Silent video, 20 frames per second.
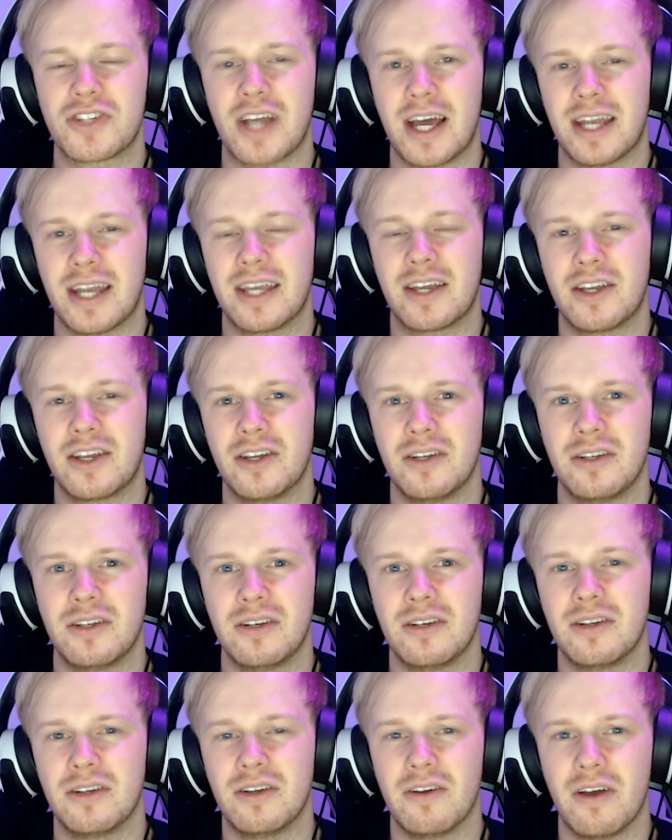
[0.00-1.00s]
and it
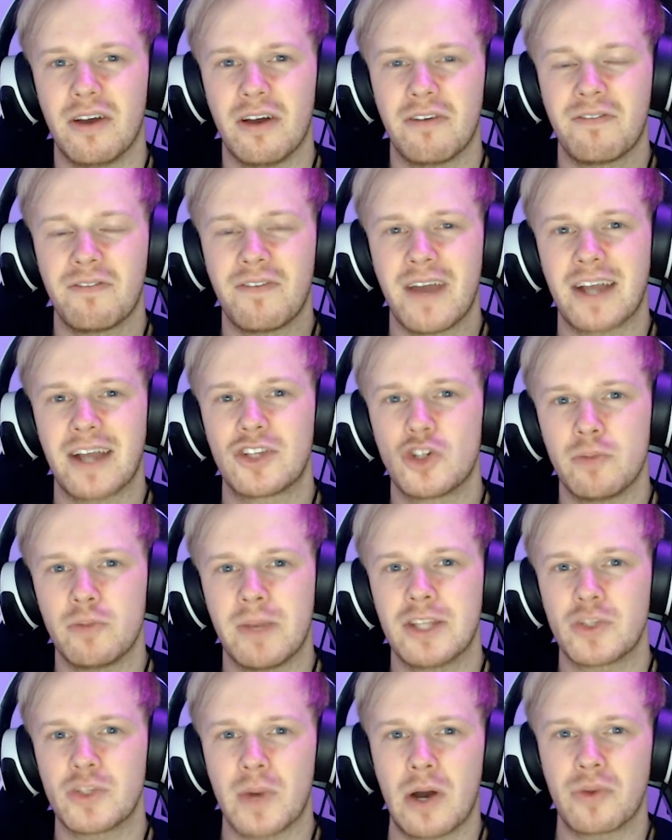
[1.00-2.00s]
can affect your
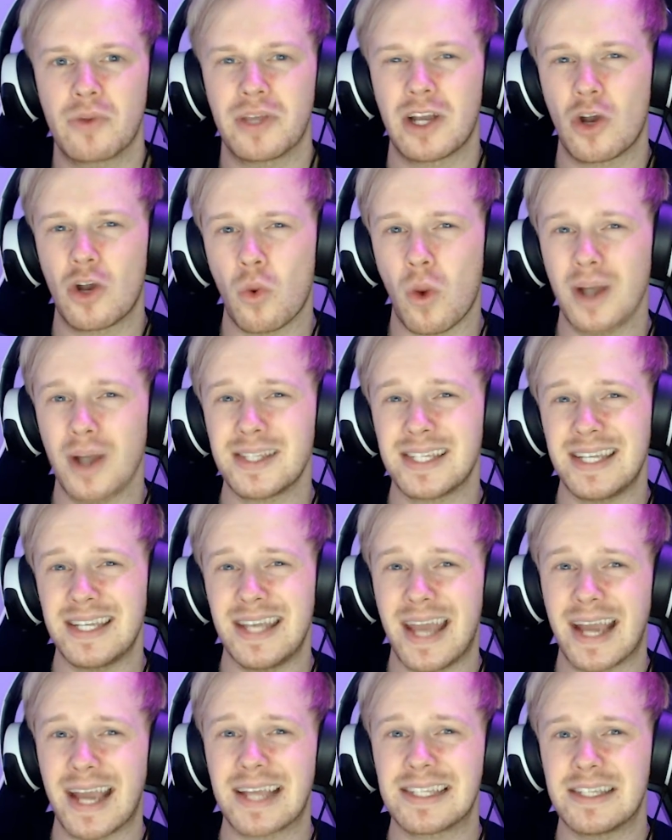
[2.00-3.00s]
mental health in quite a
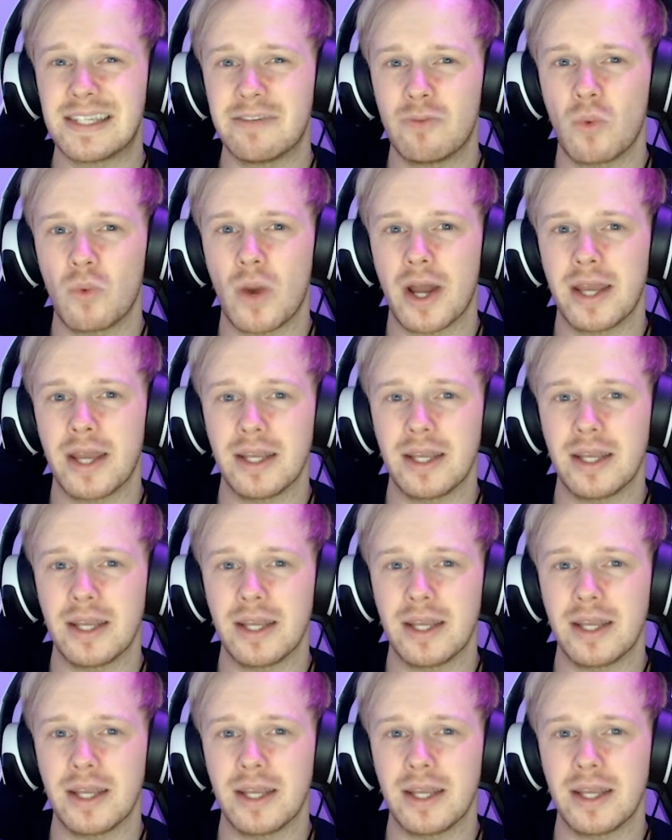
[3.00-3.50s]
negative way